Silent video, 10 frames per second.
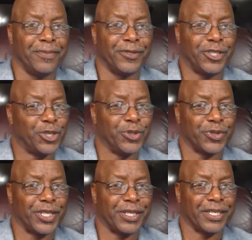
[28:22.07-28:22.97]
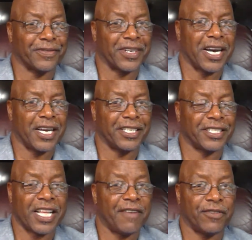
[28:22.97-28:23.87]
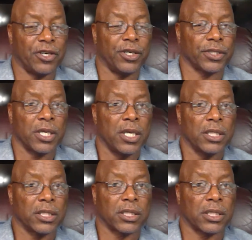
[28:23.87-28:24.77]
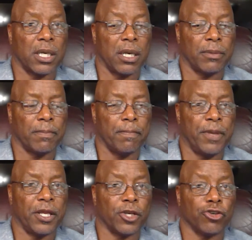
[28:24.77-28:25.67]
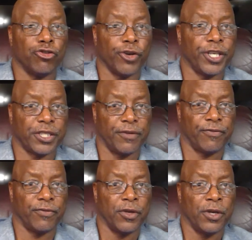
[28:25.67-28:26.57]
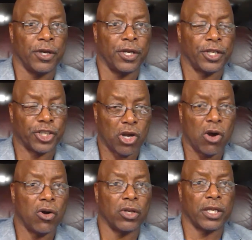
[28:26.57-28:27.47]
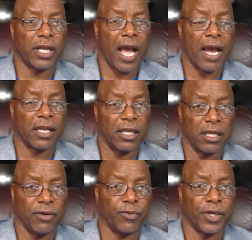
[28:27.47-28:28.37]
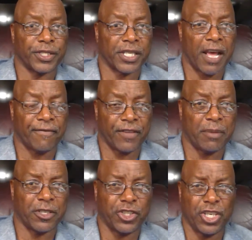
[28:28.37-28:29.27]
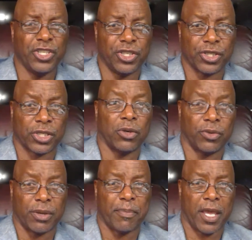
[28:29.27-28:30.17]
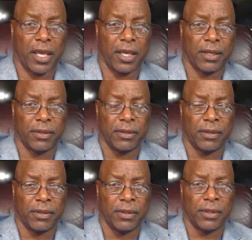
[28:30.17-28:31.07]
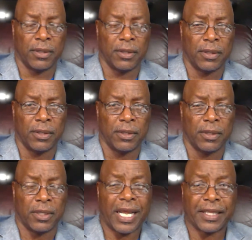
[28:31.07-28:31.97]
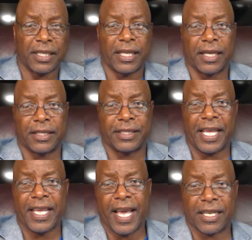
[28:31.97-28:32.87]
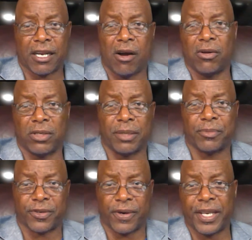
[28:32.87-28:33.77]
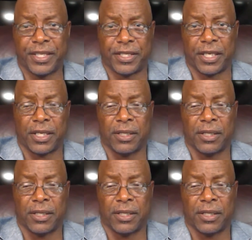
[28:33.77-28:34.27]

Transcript: children of God, it's time for us to start being aggressive and calling our loved ones, our family. Jesus told the man. Now, they had called him crazy.